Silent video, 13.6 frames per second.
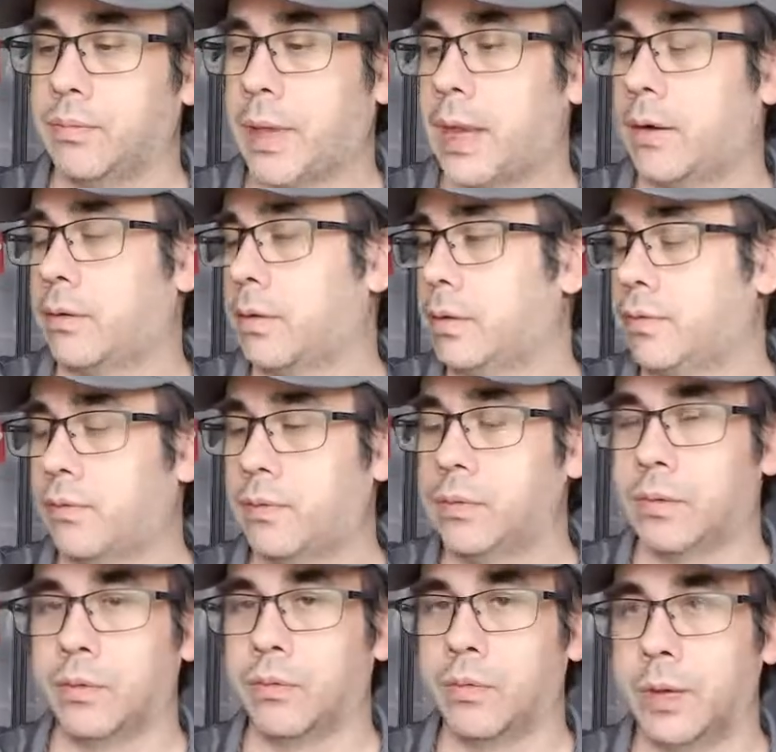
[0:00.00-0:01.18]
barrel
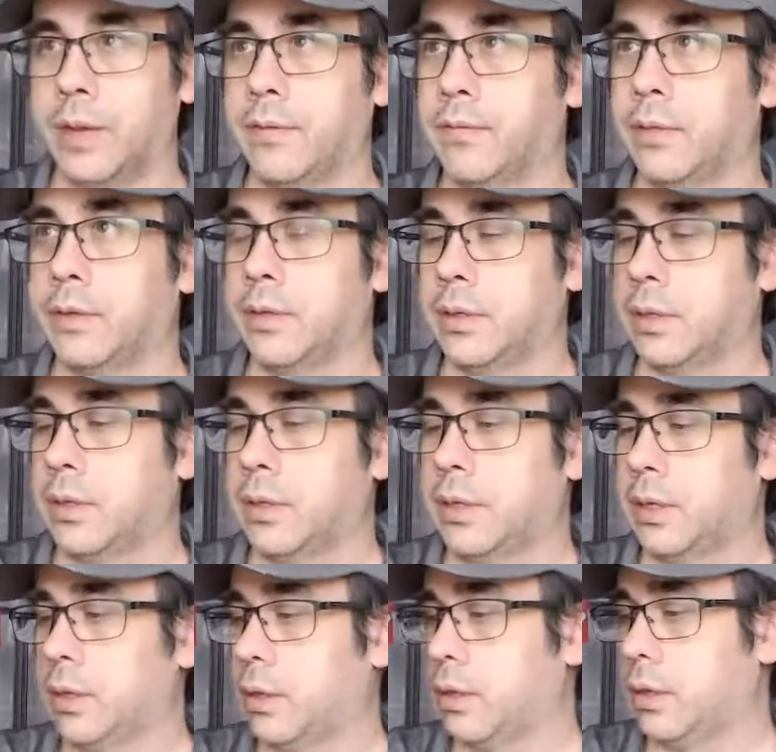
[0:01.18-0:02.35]
for whatever.
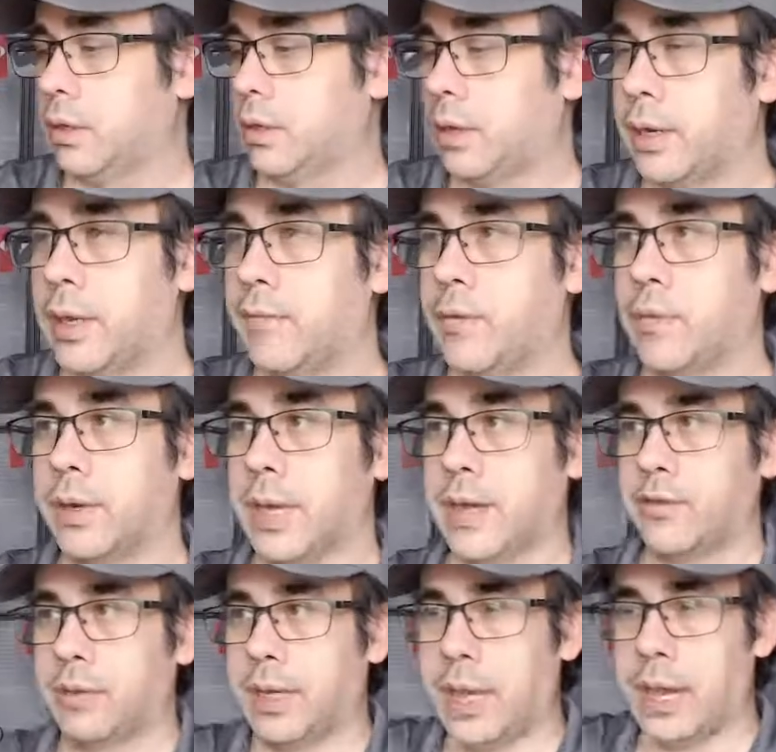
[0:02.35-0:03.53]
Not everyone
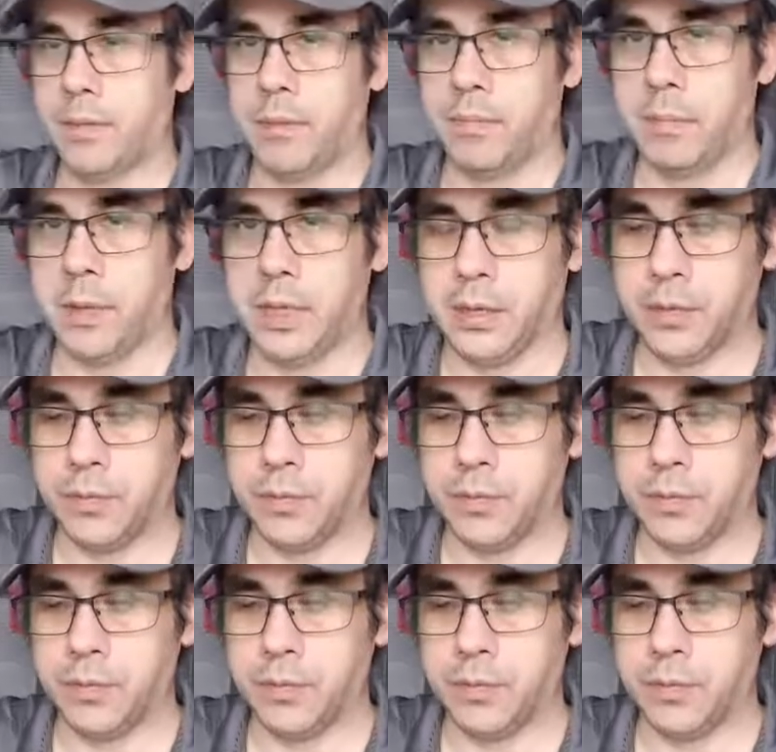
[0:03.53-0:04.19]
has to carry a big,